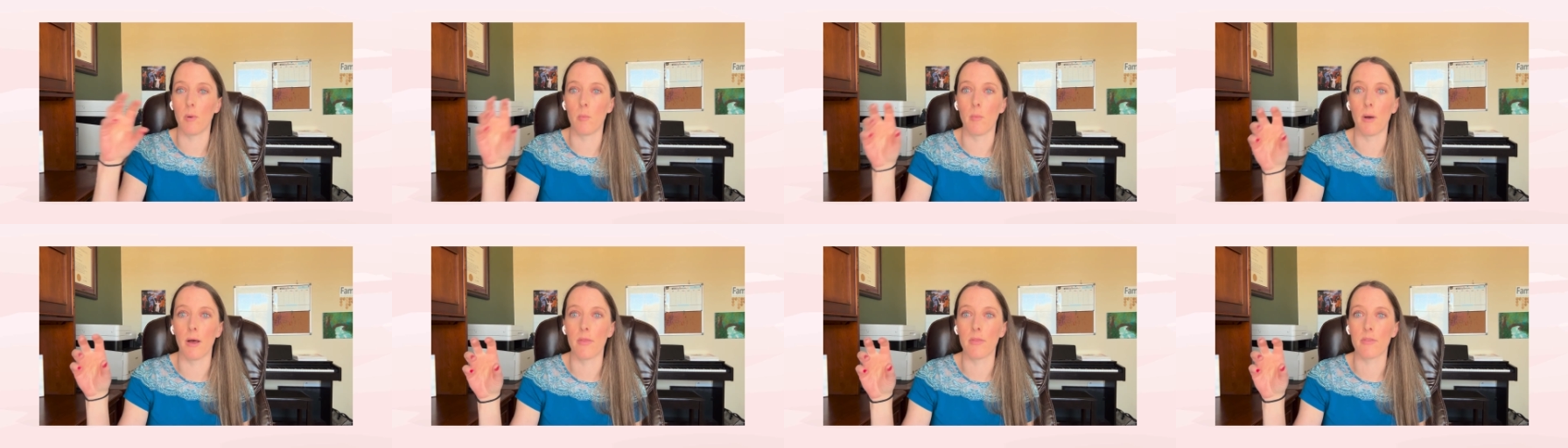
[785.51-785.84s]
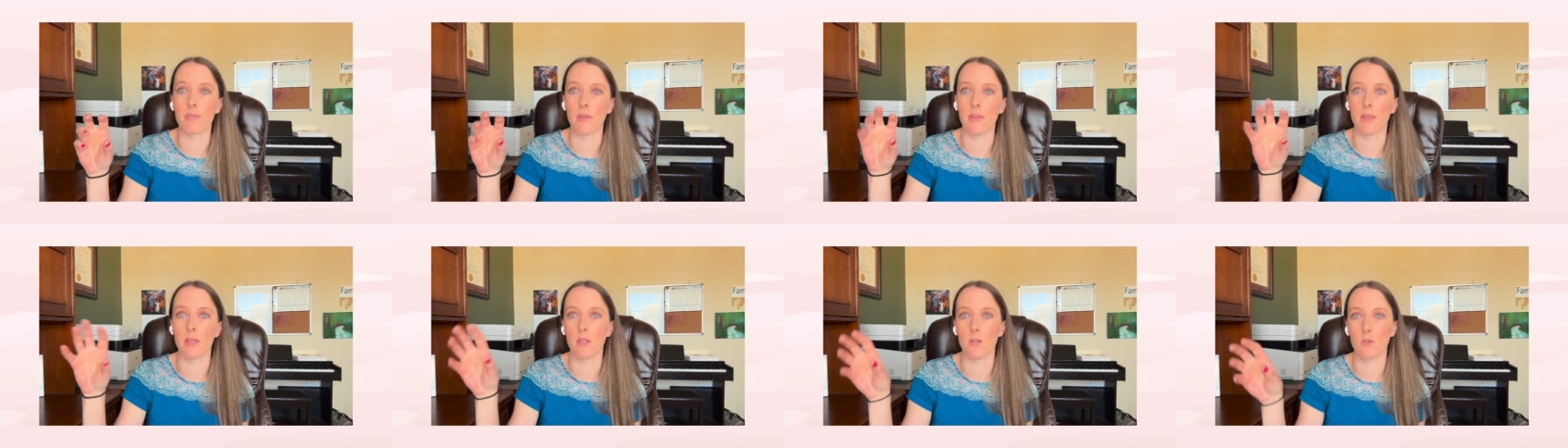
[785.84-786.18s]
months
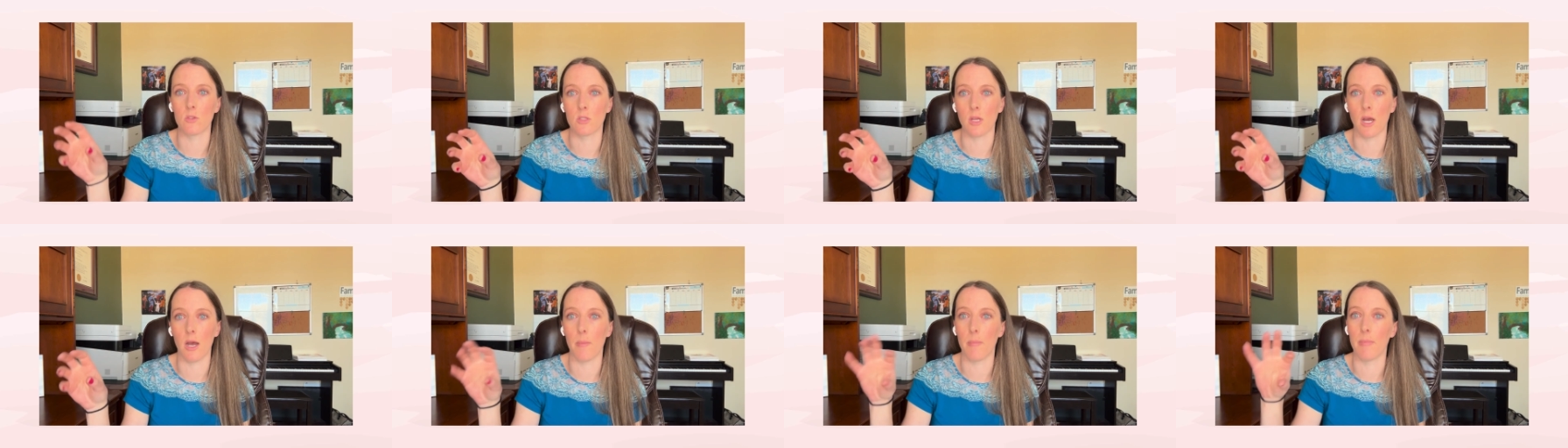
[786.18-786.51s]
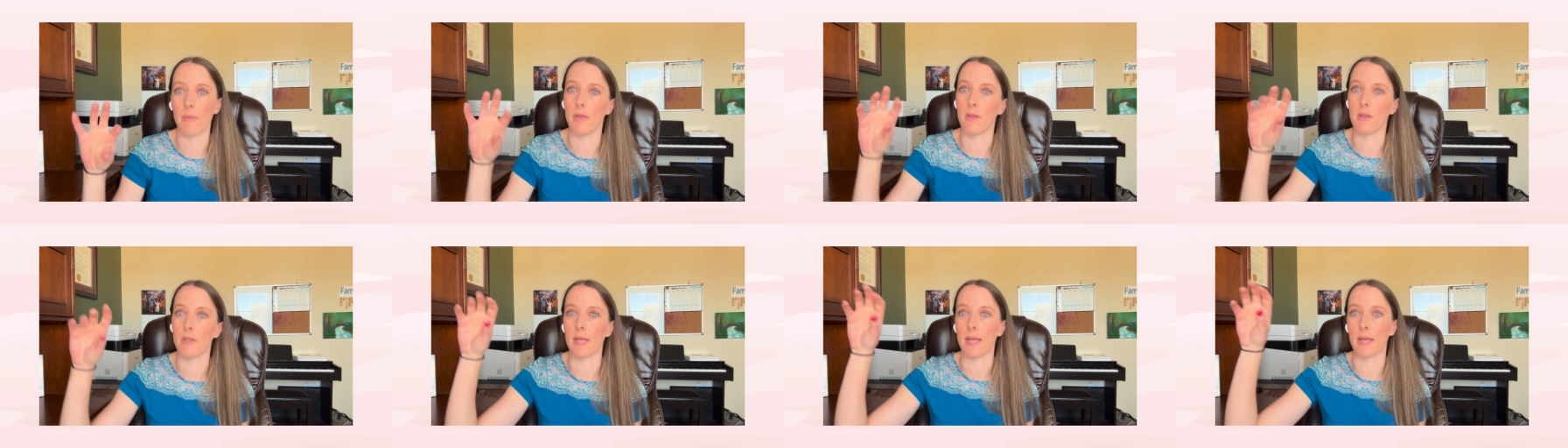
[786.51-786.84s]
and then you stop, and
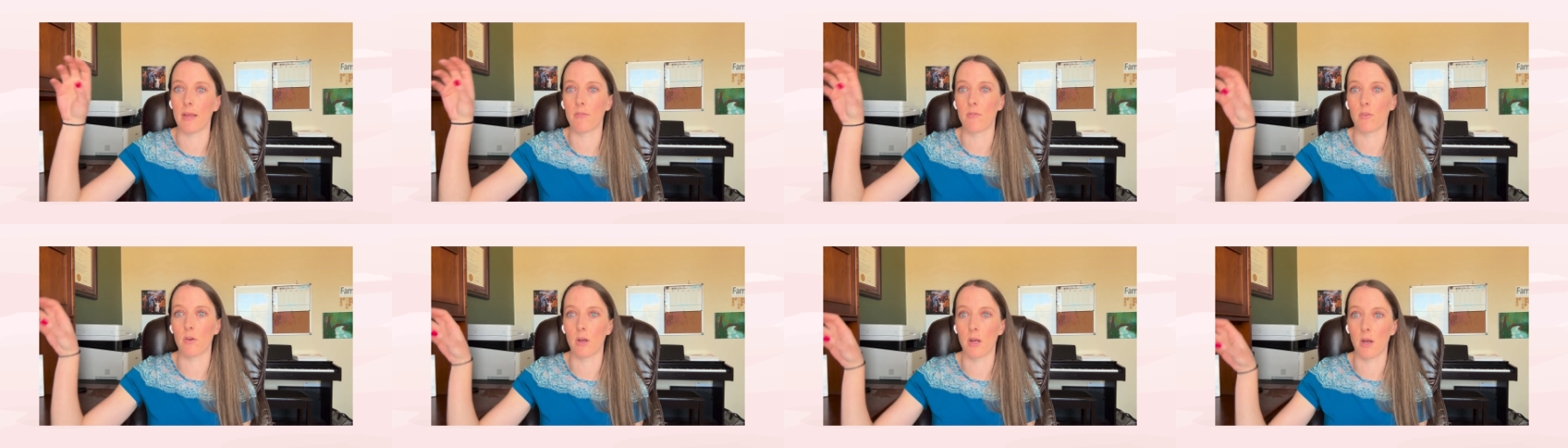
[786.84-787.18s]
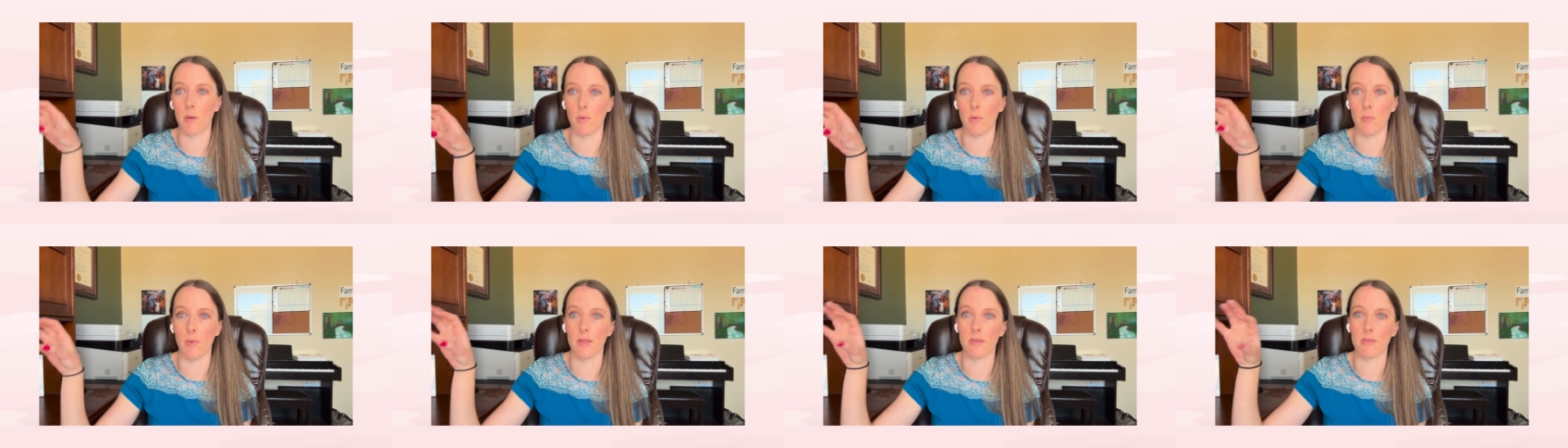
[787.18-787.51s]
then you take it for a
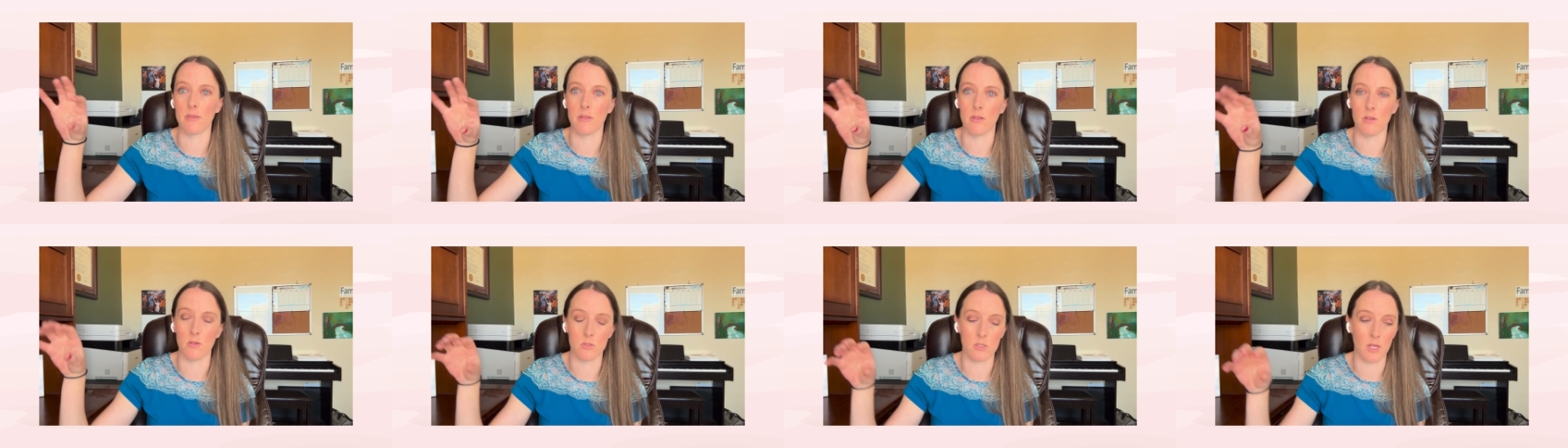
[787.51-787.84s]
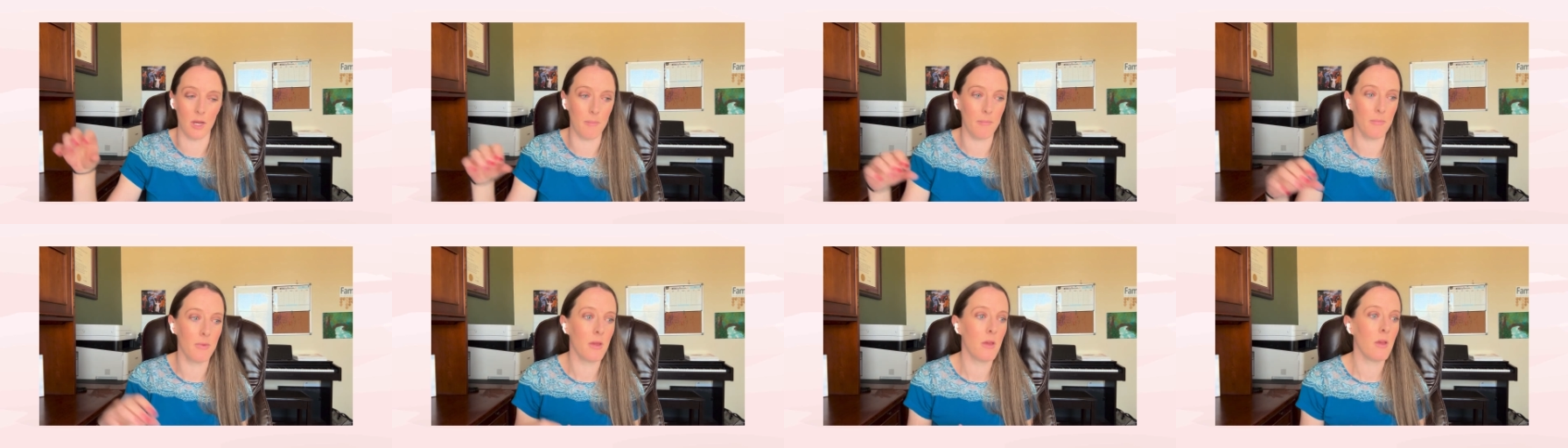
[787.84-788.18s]
couple months and you
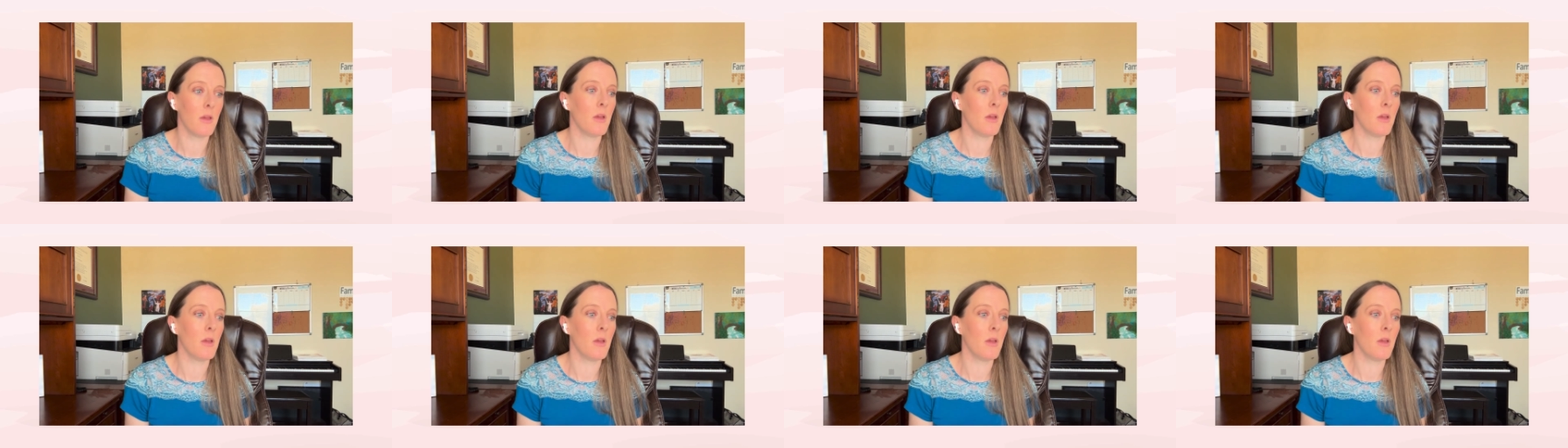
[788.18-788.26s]
stop.